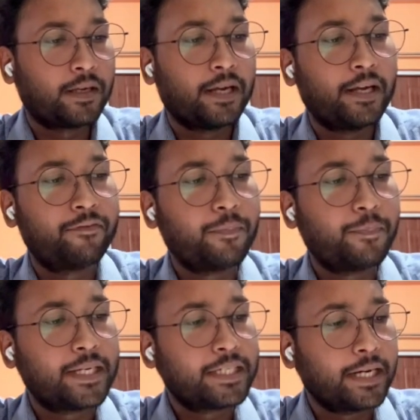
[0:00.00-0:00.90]
If a
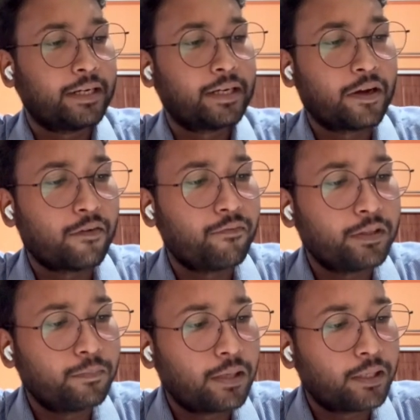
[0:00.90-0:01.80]
patient
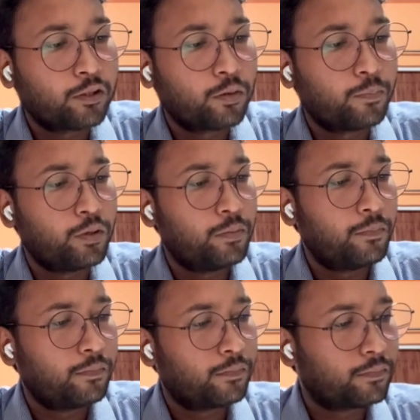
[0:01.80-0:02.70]
with blood group,
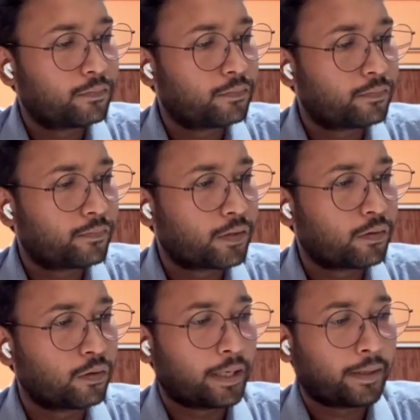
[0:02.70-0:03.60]

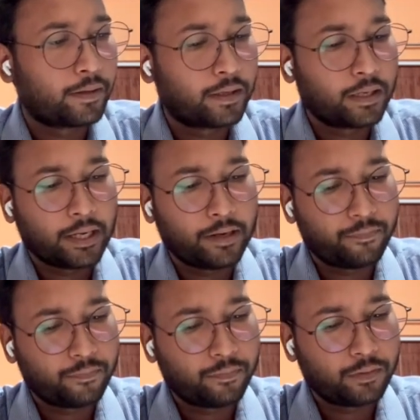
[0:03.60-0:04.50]
okay,
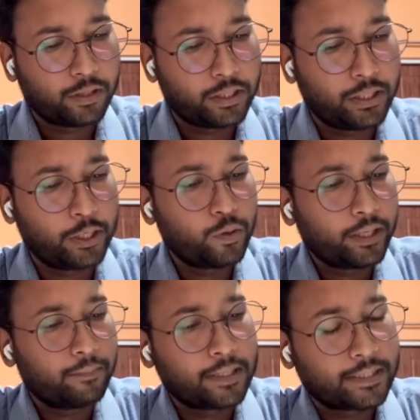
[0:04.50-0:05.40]
if during
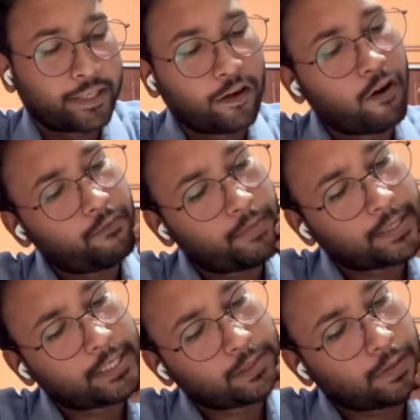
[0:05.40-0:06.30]
mixing of
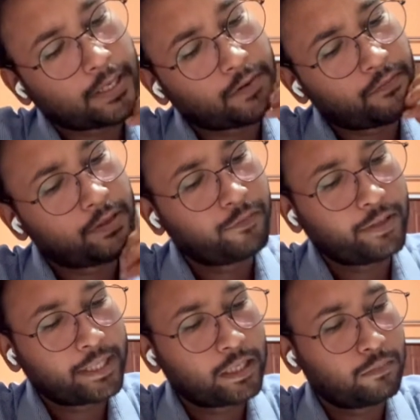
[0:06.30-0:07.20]
mother's blood with
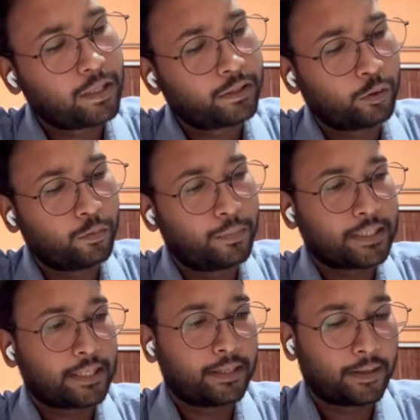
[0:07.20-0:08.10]
fetal blood through
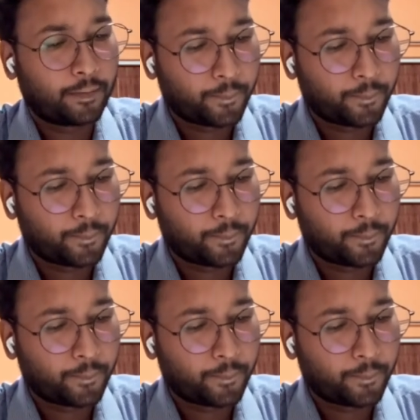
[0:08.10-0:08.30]
placenta.